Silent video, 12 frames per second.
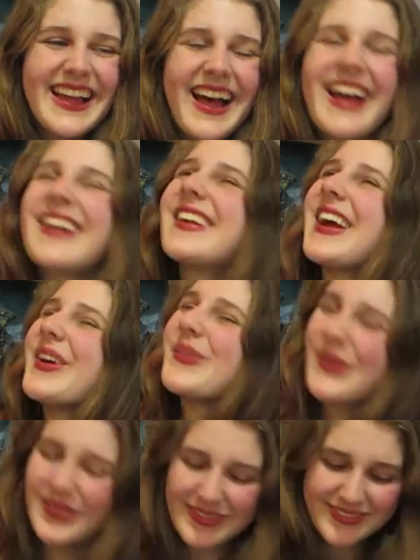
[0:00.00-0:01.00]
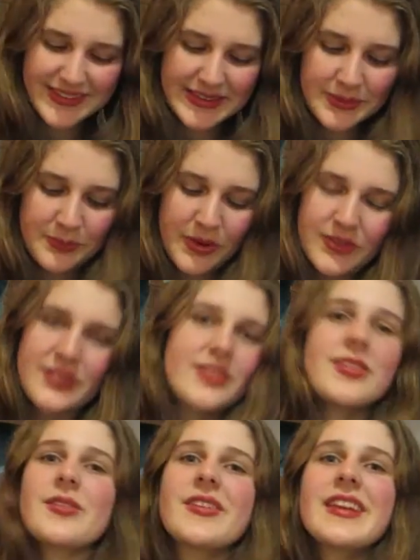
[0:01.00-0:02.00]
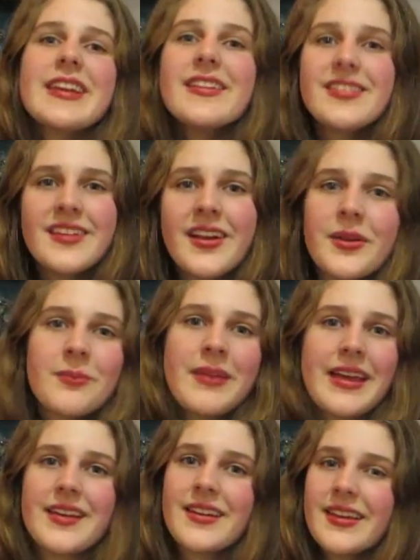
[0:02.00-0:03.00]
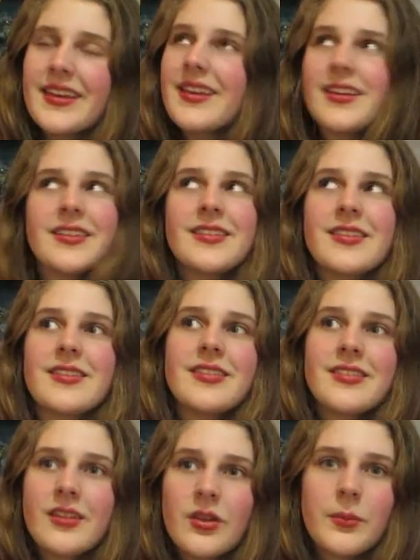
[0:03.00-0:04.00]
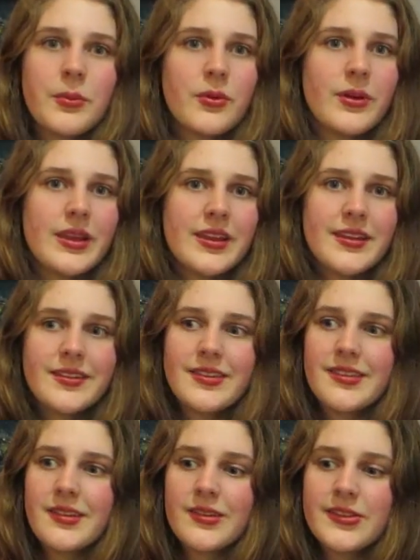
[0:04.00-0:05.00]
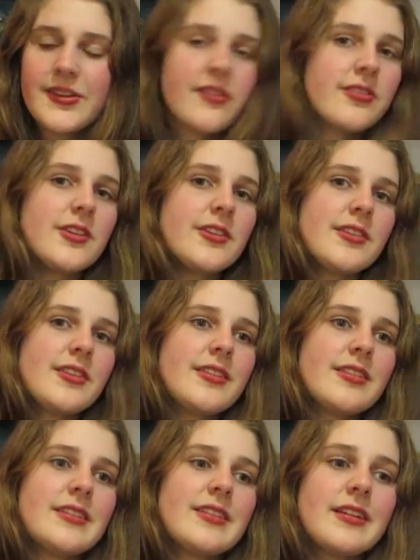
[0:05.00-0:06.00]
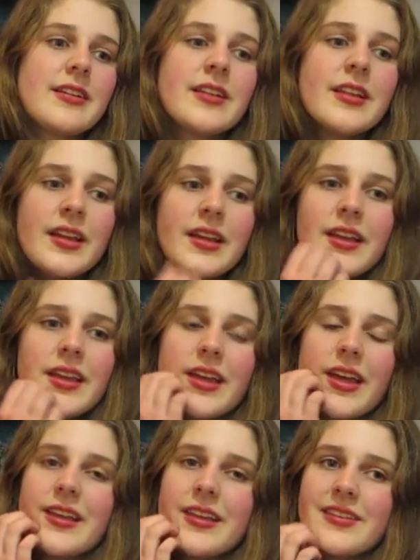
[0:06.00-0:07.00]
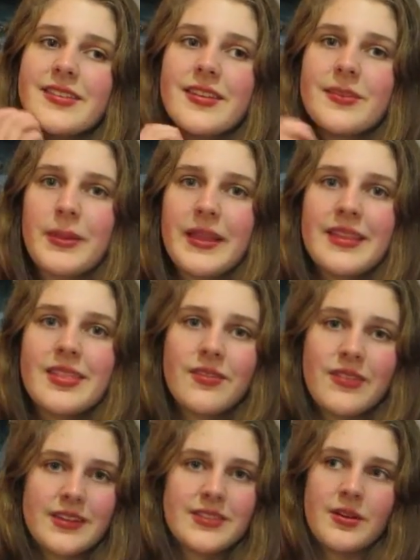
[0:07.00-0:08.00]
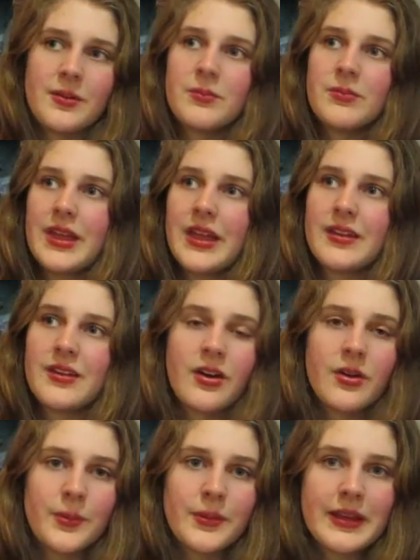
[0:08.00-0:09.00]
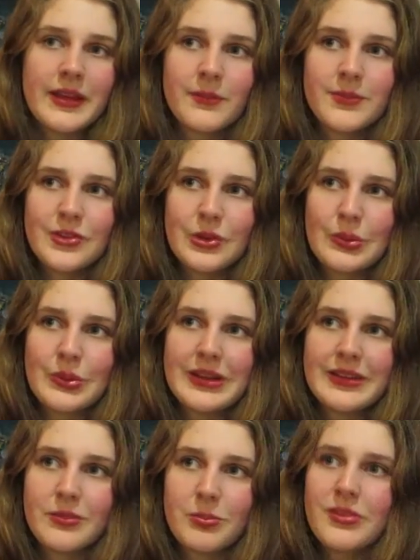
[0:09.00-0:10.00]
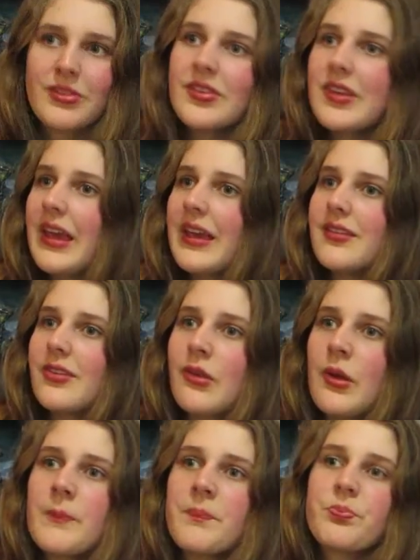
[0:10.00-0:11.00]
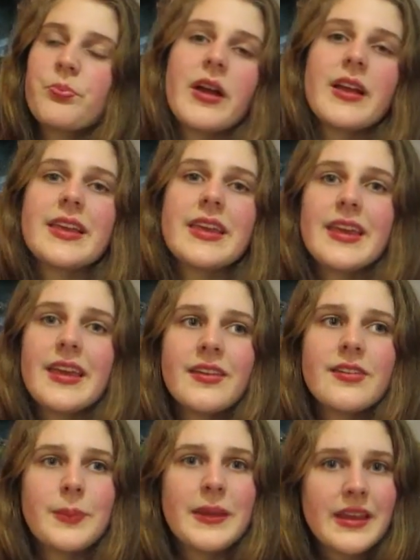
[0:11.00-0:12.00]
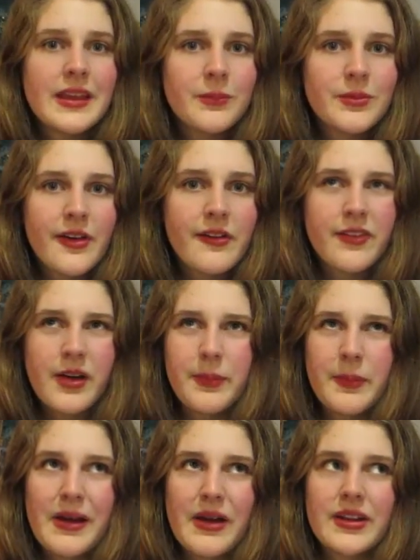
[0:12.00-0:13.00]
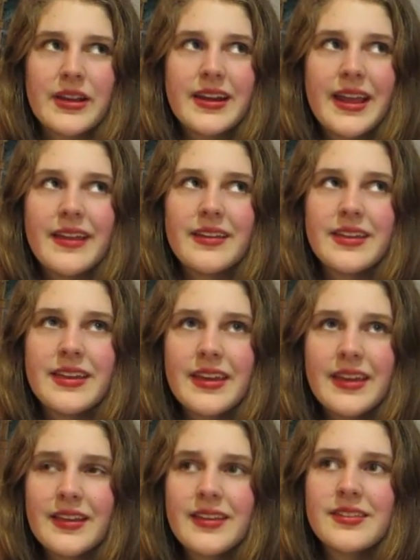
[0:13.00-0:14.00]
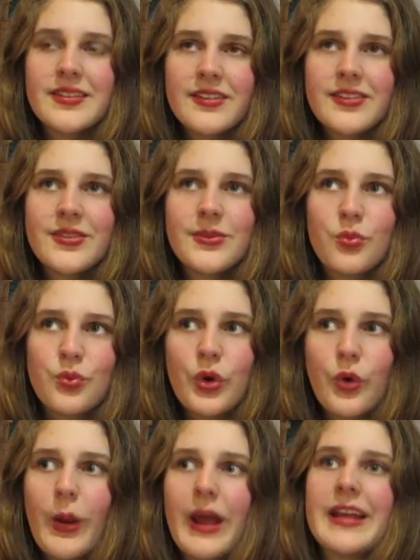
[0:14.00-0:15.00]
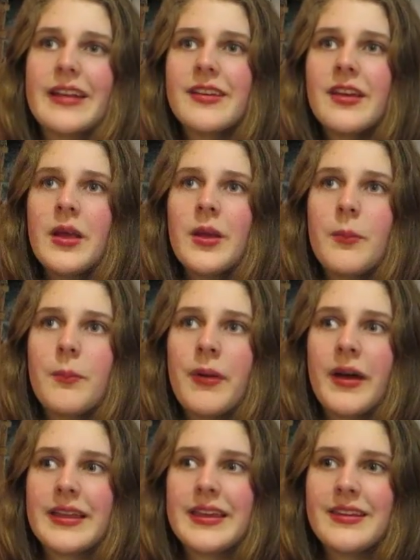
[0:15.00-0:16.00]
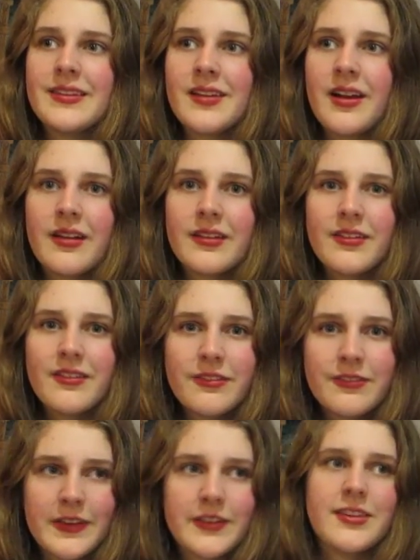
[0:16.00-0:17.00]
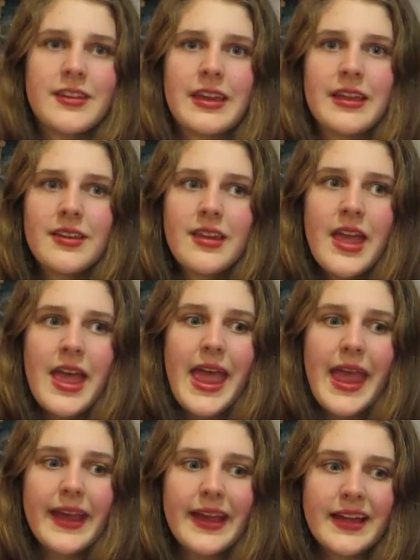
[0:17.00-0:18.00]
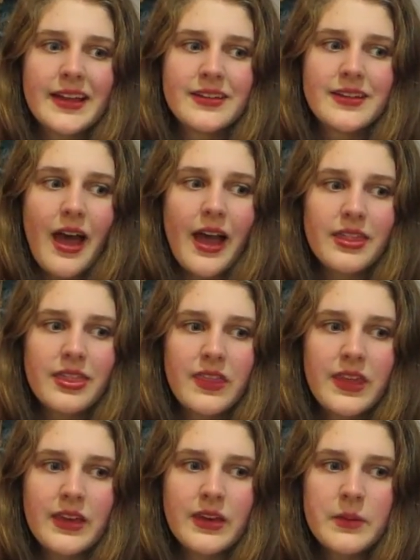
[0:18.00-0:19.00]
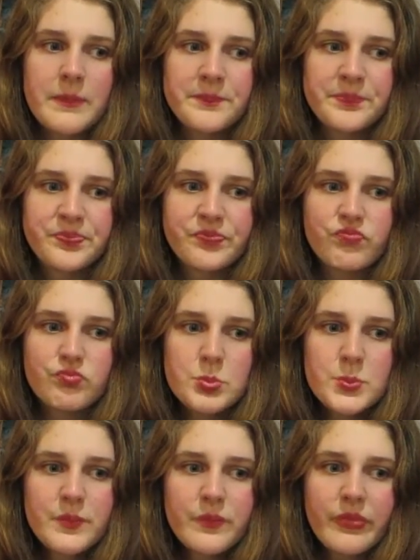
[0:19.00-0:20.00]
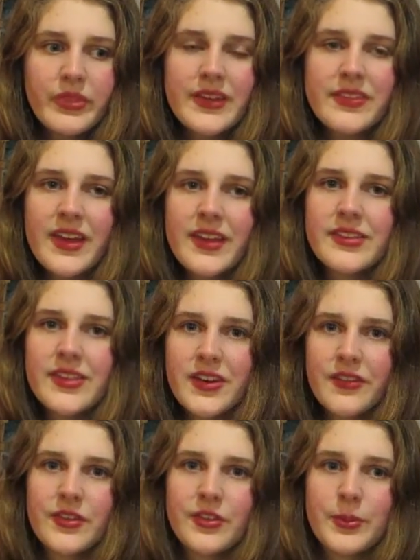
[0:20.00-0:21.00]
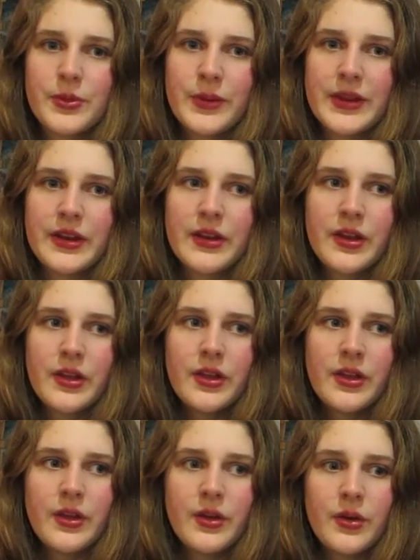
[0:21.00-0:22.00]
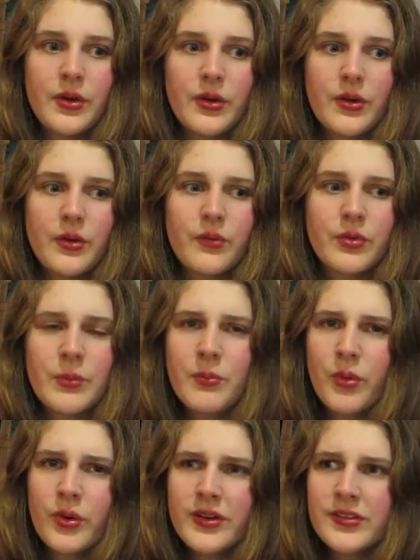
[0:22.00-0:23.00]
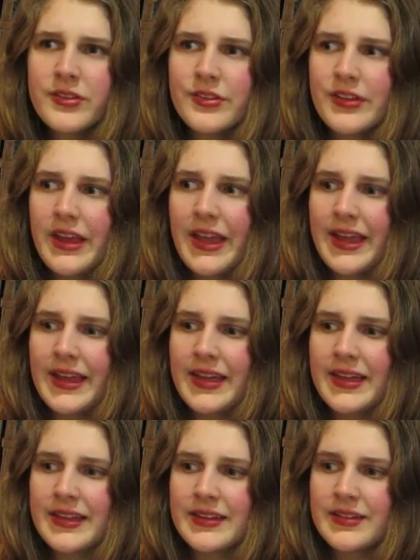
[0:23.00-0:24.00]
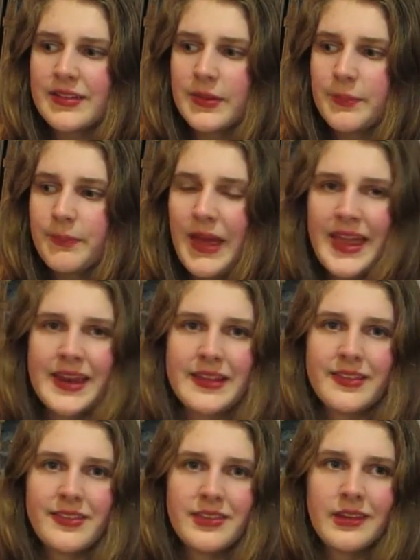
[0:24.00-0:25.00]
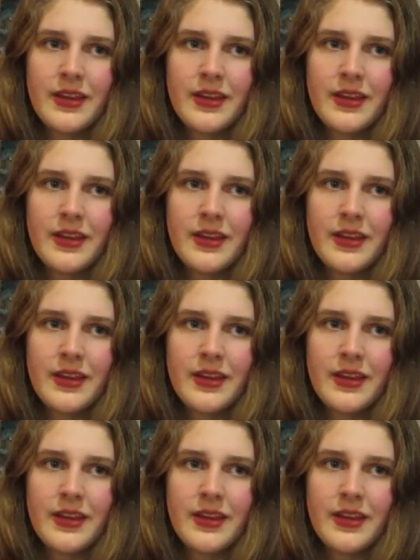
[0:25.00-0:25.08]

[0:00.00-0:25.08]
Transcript: I wrote this in the margins, like, he's not a man. He's still a boy. He's still selfish. He still is playing the victim and not owning up to his mistakes. But he is beating himself up about it, and it does regret it, but he's not fixing it. And I think that is the difference between remorse and penance.